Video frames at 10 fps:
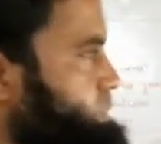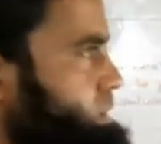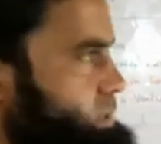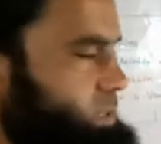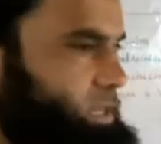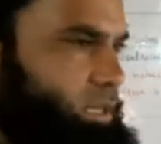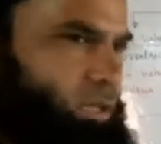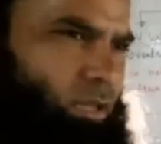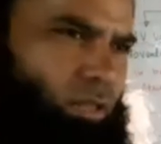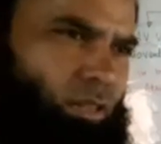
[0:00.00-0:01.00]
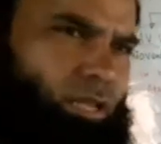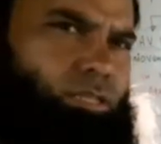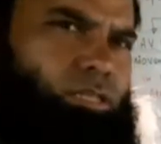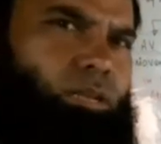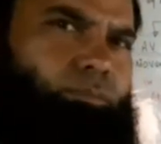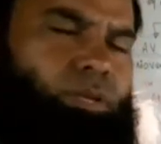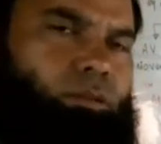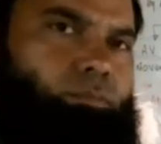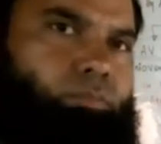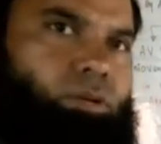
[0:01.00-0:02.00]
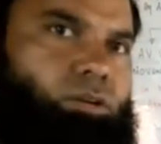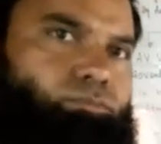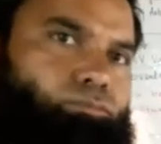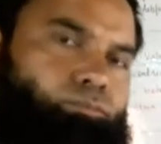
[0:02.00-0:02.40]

place, a little bit of the blood